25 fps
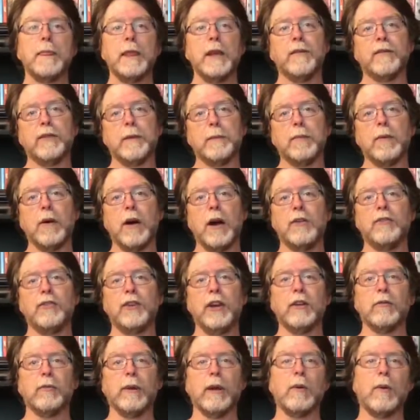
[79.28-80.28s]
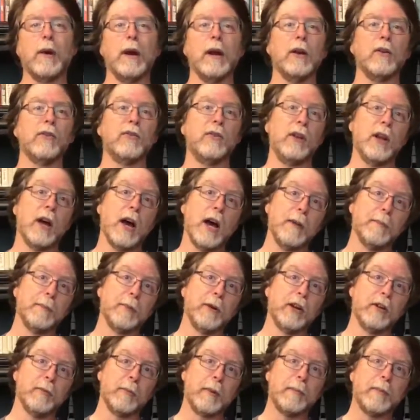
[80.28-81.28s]
If the project requires
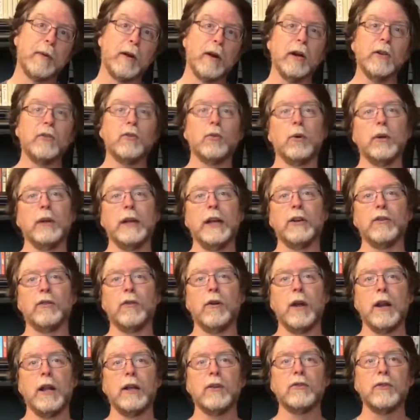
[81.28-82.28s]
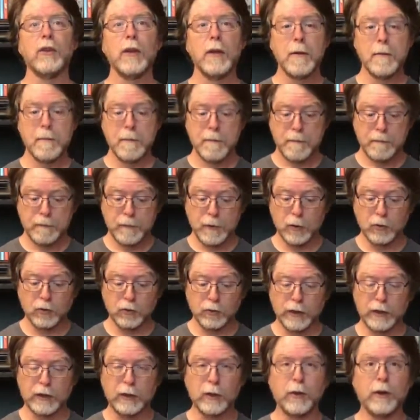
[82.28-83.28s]
non-printable parts or electronics, those
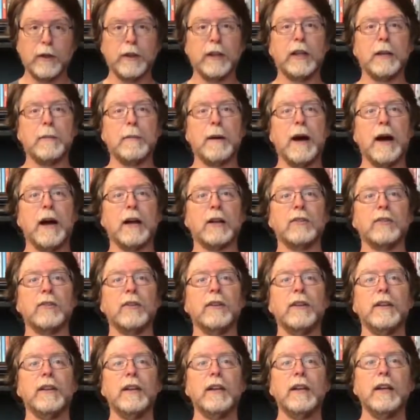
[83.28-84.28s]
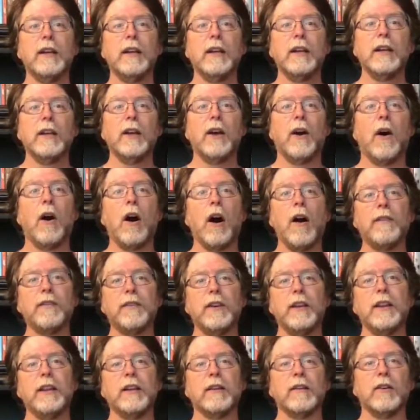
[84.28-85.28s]
are included in the box.
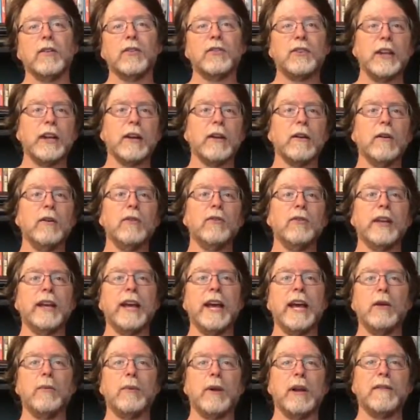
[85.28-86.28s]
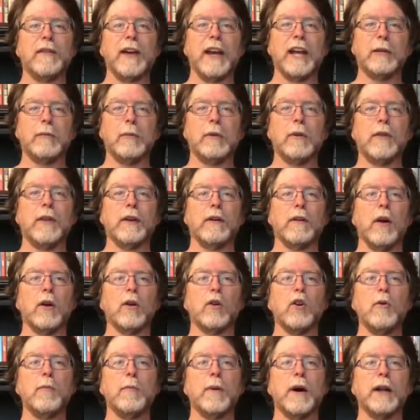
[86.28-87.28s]
Often there are stickers, and when available, there are
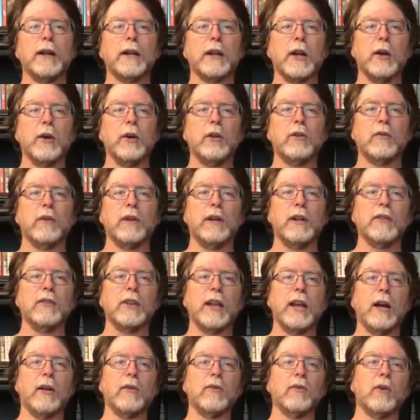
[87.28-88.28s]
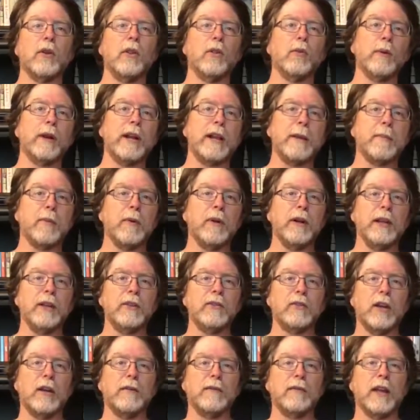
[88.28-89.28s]
coupon codes for discounts on 3D printing
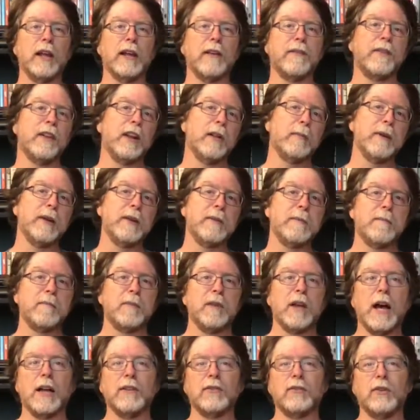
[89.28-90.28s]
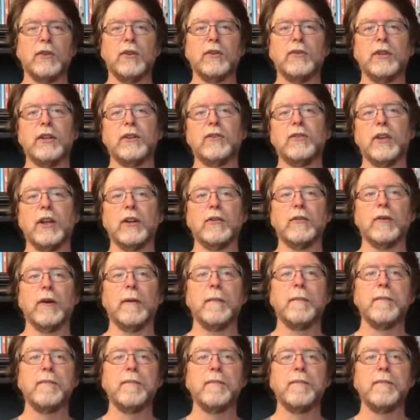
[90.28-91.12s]
stuff like filament, nozzles, etc.